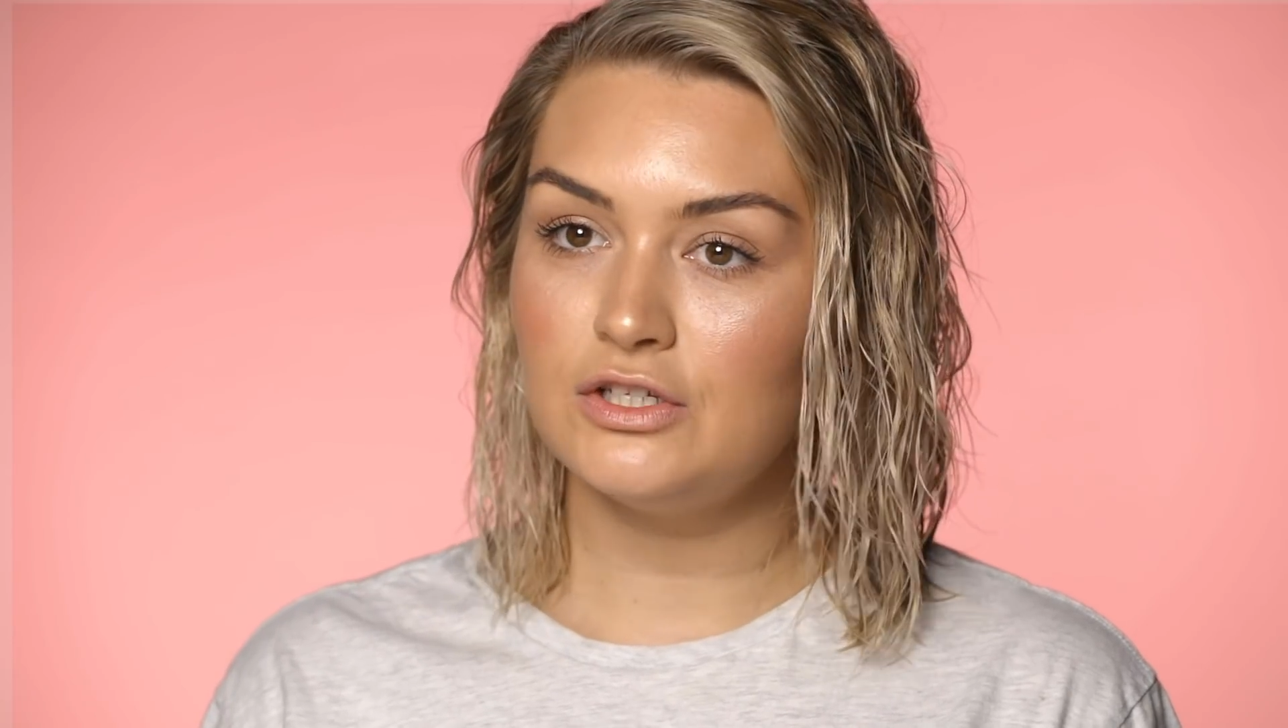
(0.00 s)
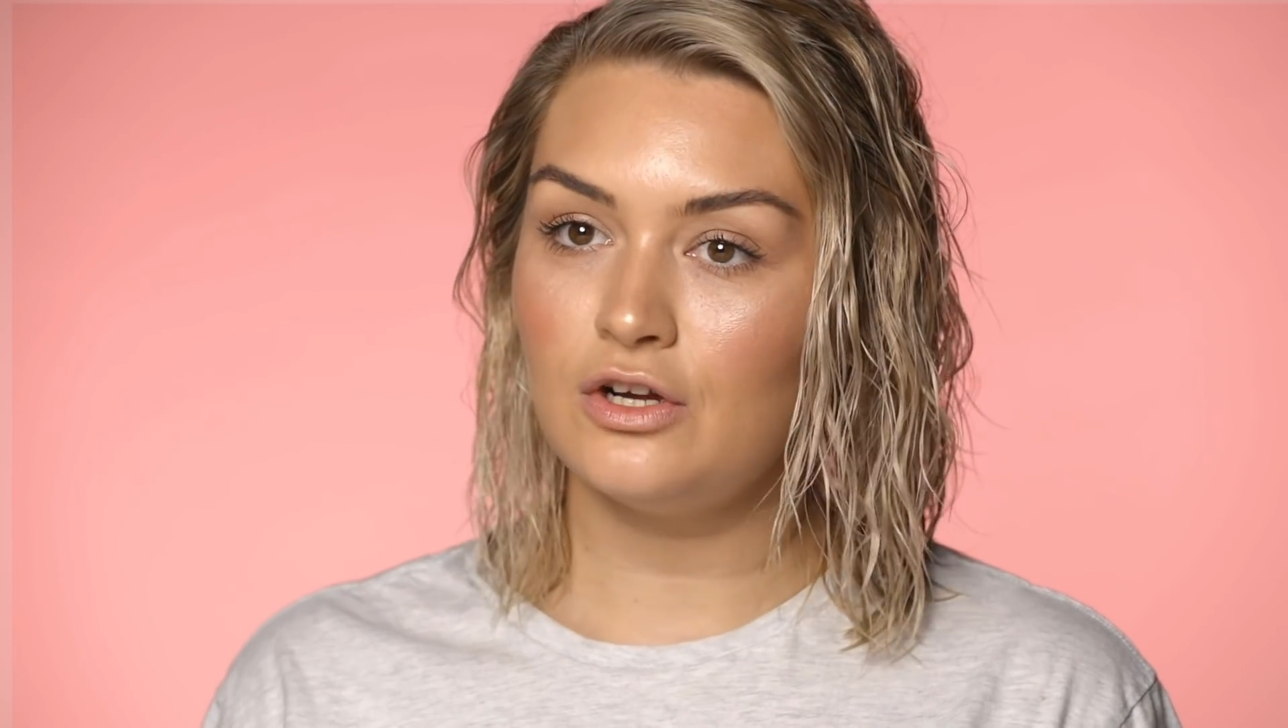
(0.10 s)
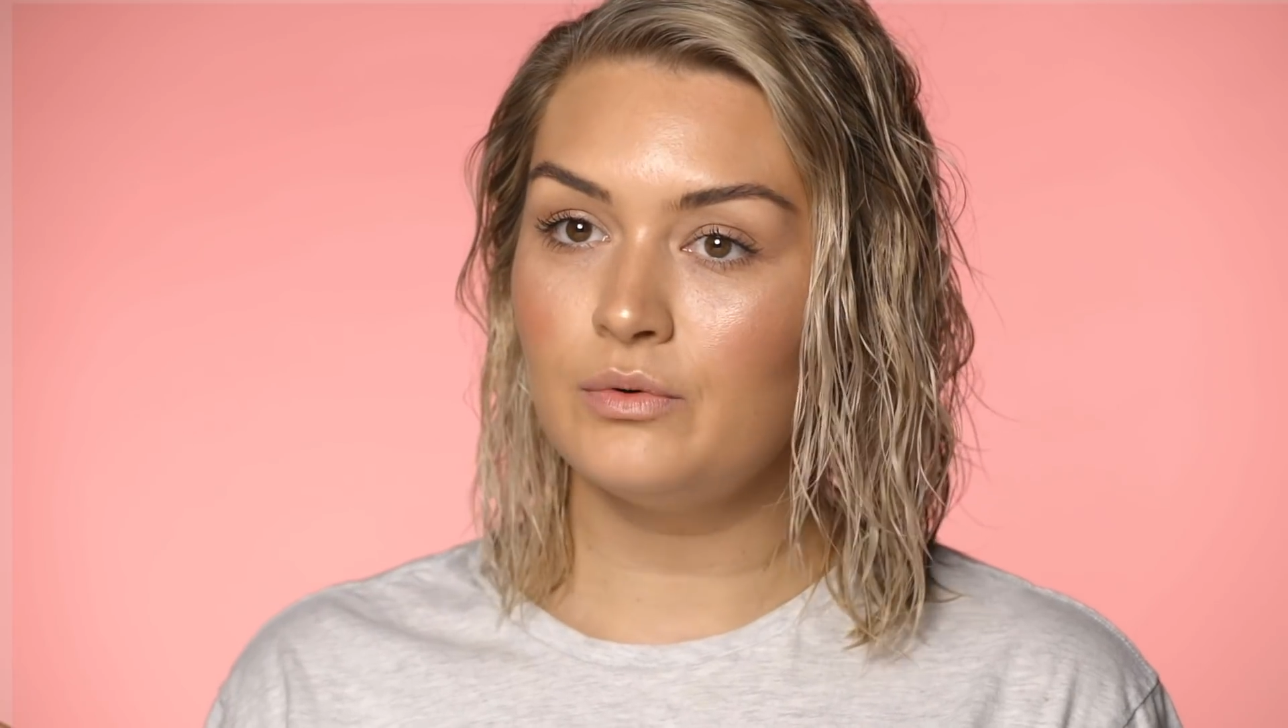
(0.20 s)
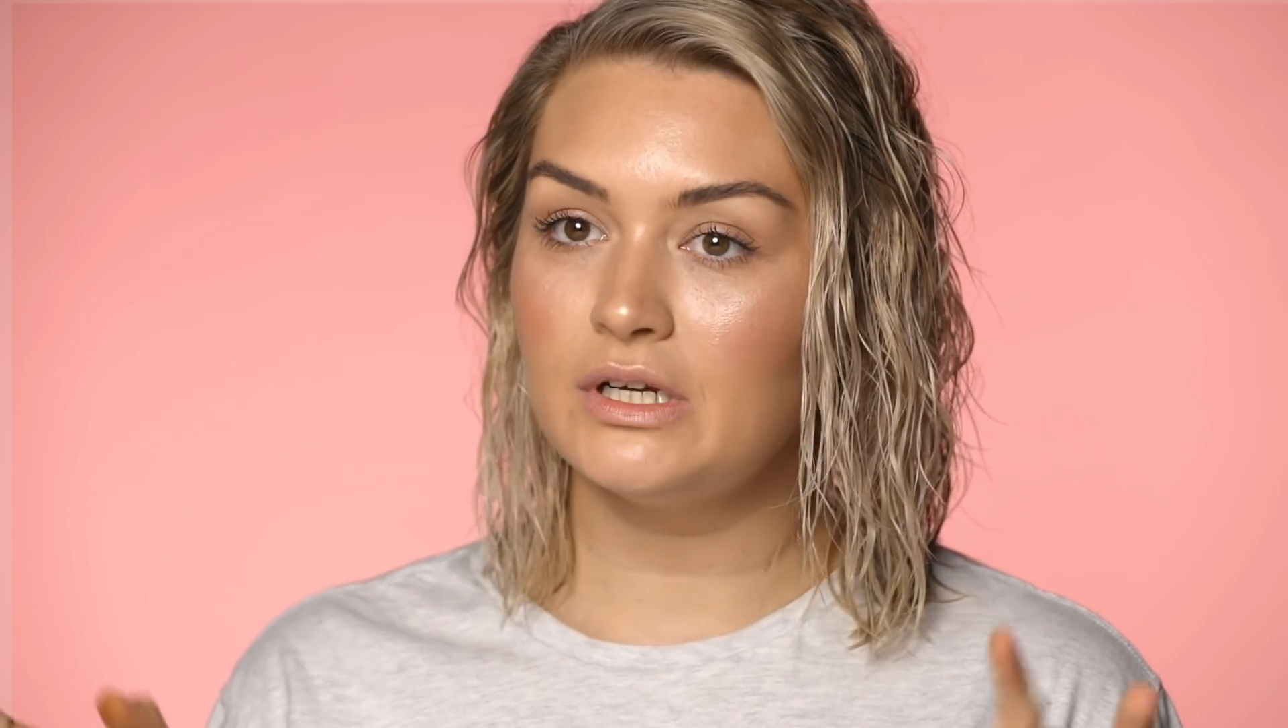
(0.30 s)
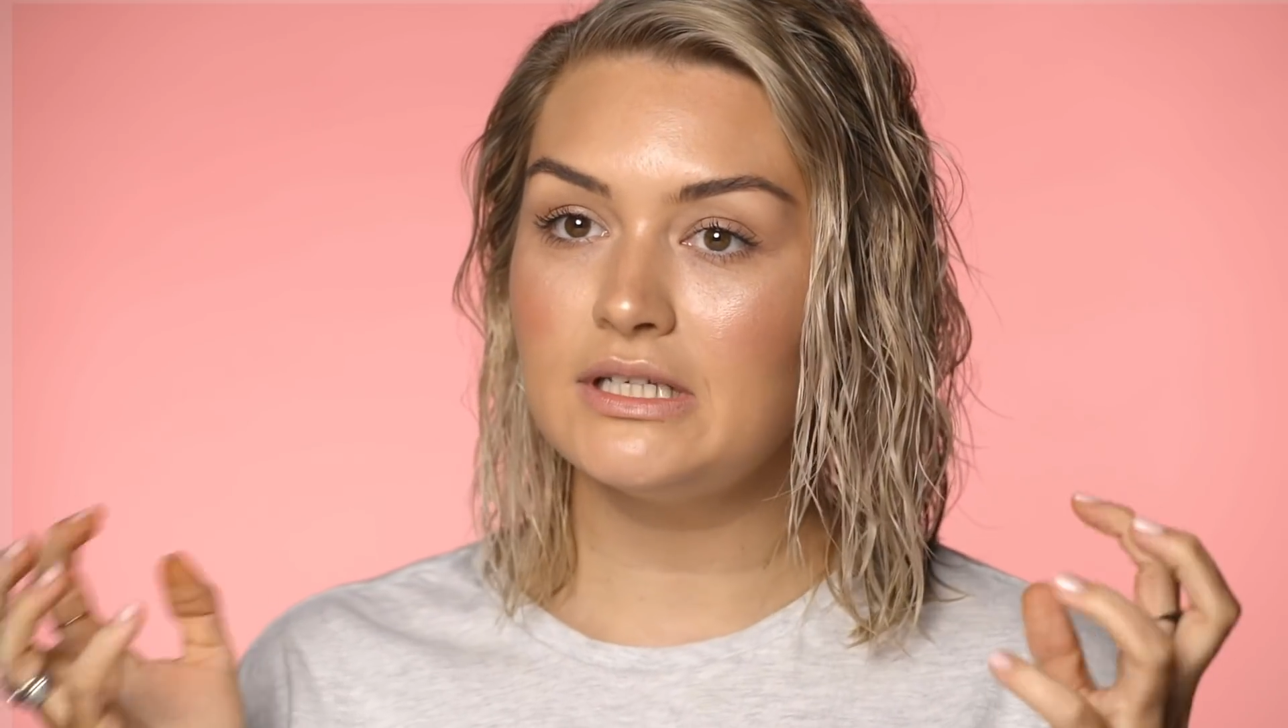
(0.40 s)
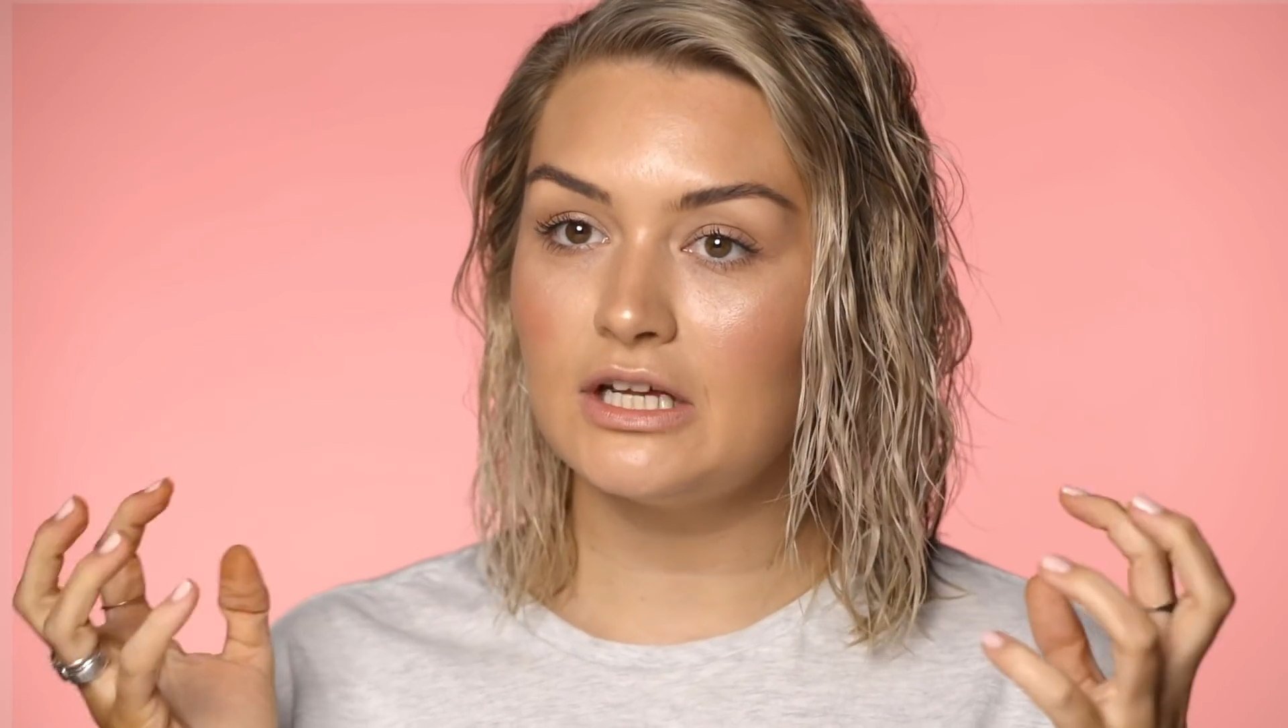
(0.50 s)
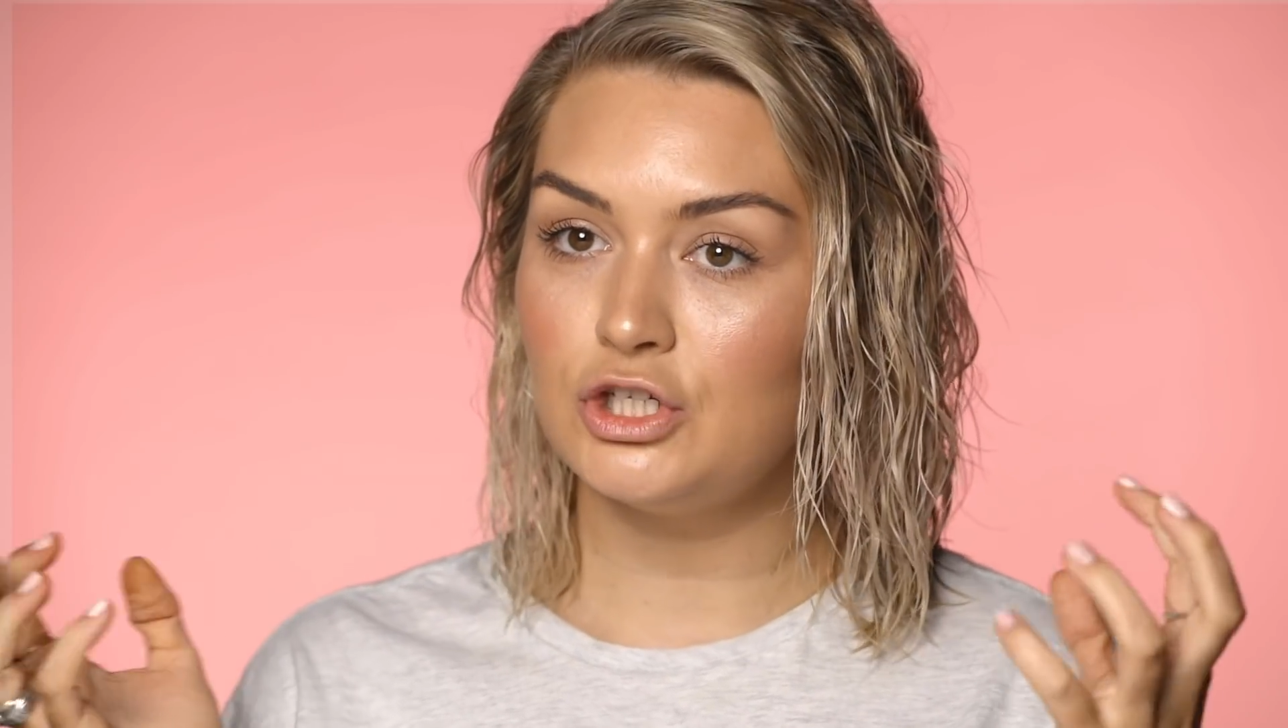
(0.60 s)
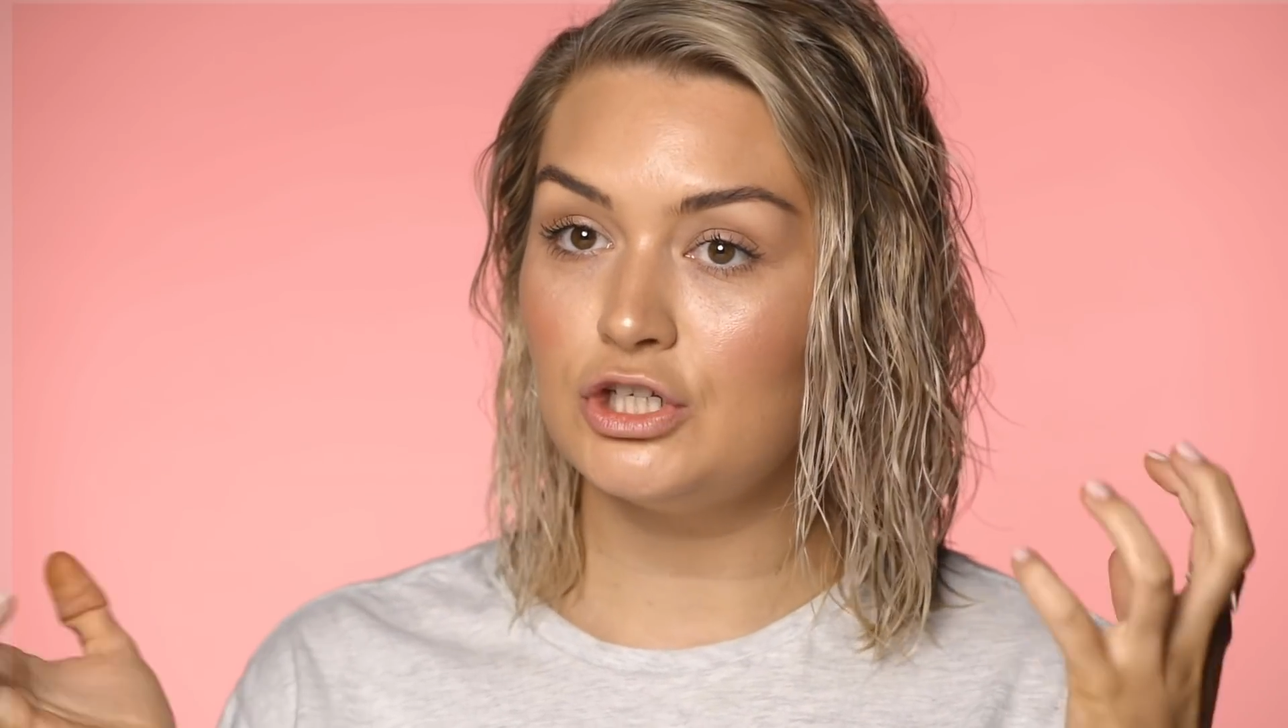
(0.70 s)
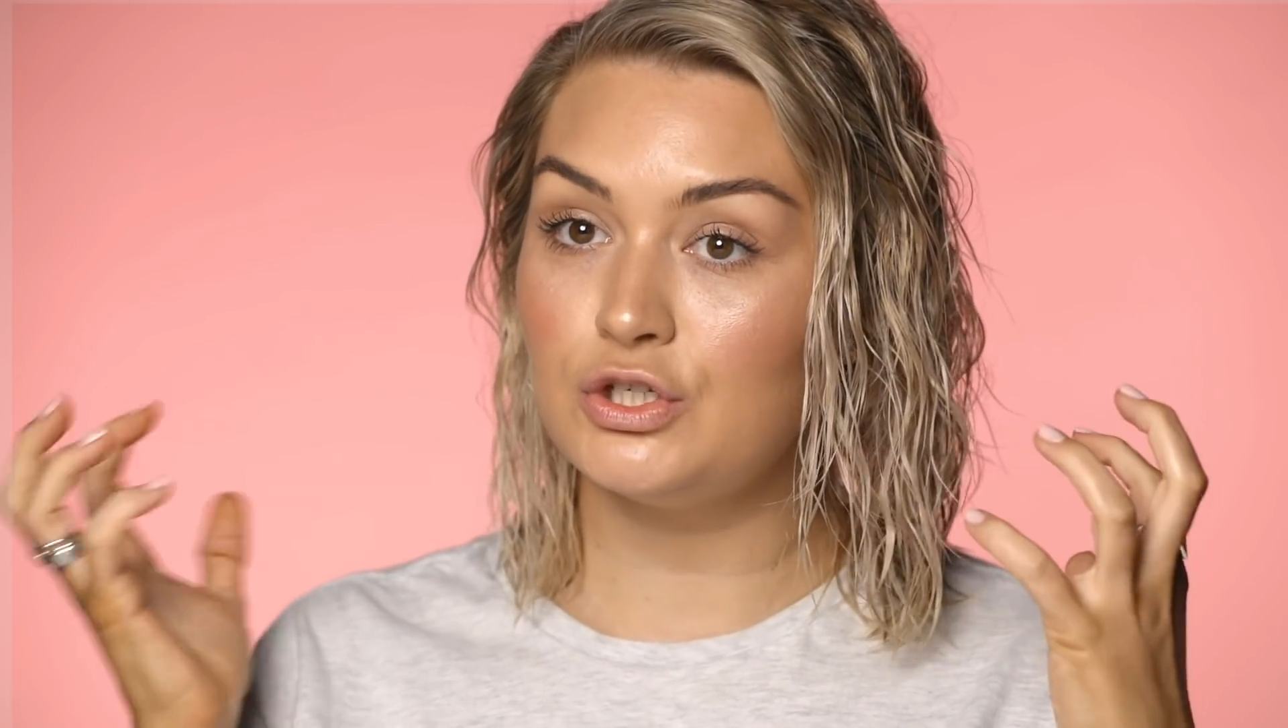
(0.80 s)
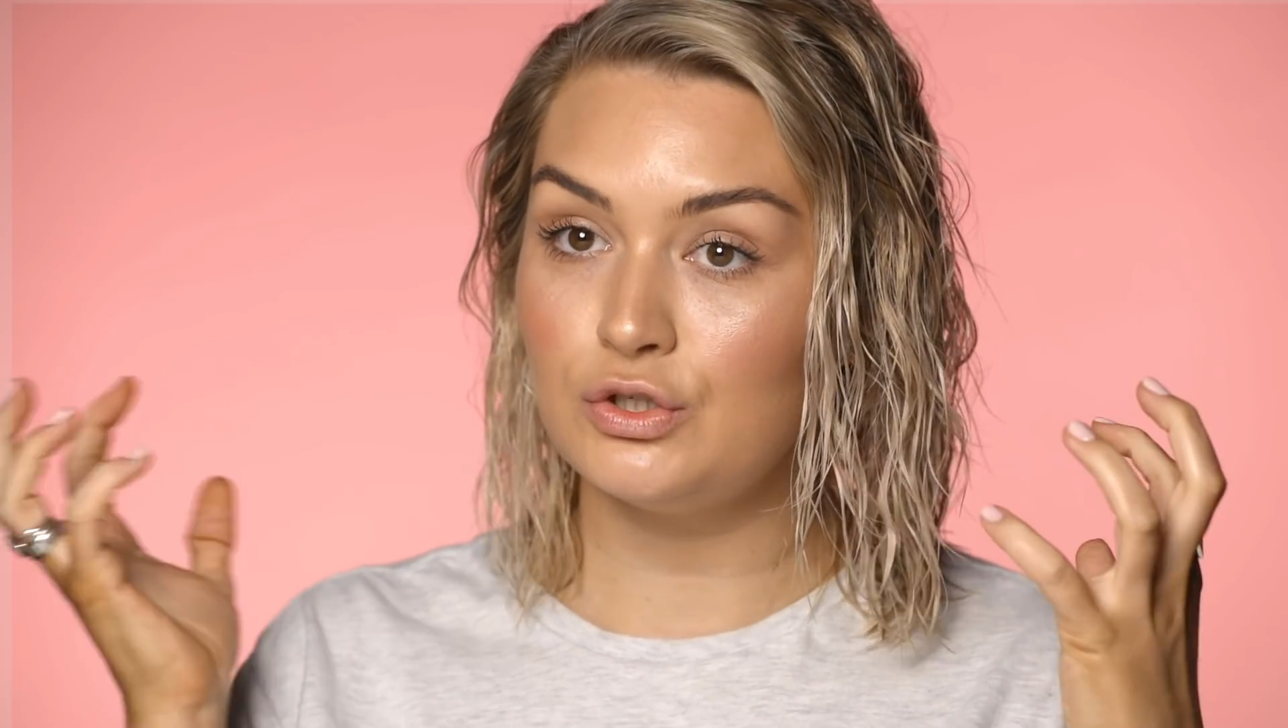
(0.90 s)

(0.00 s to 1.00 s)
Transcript: is you don't want to touch it